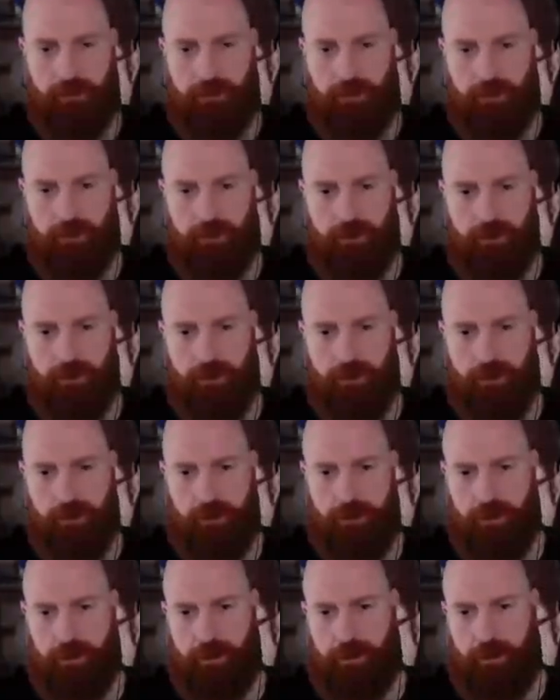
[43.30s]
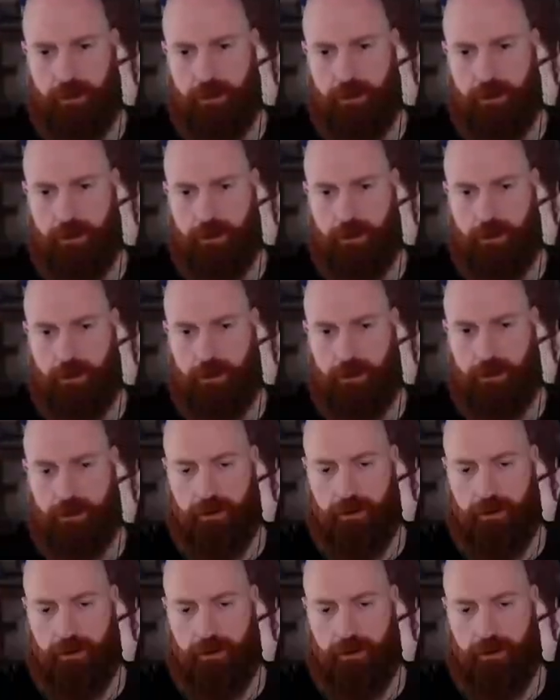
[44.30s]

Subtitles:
Nothing is said.